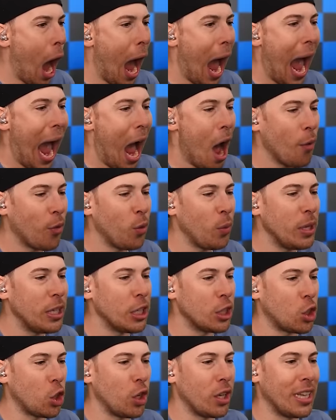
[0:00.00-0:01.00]
How did we
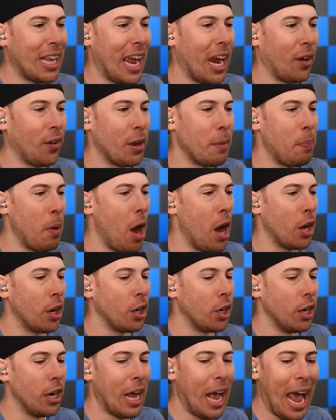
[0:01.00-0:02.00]
just turn into Harry
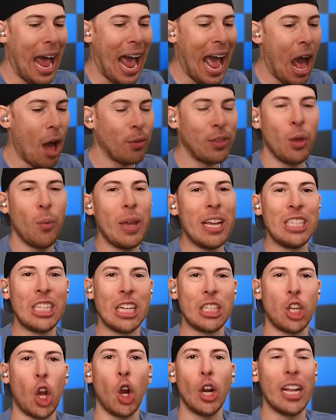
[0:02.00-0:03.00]
Potter? How did we
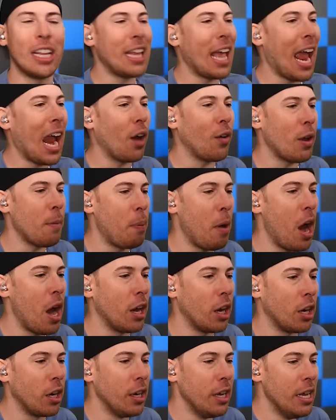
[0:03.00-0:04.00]
just turn into Harry
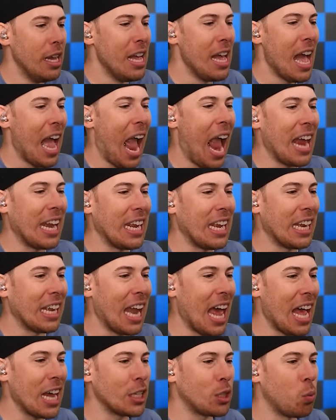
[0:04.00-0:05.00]
Potter? Any
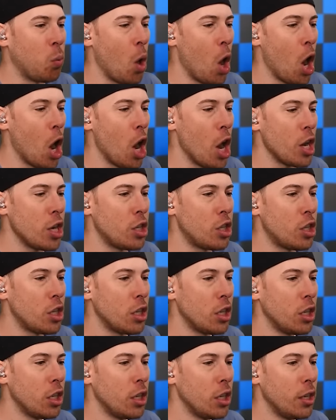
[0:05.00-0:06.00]
last words?
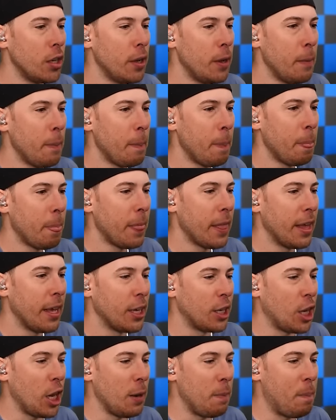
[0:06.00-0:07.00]

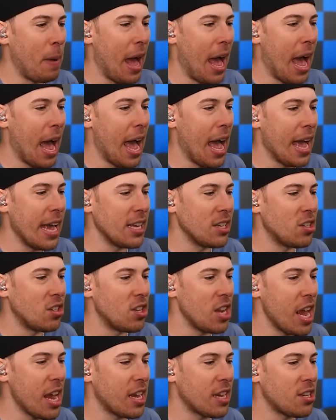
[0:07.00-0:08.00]
Goodbye,
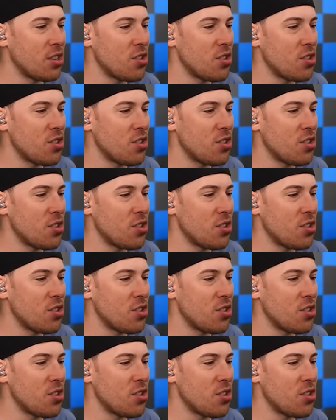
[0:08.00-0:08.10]
six.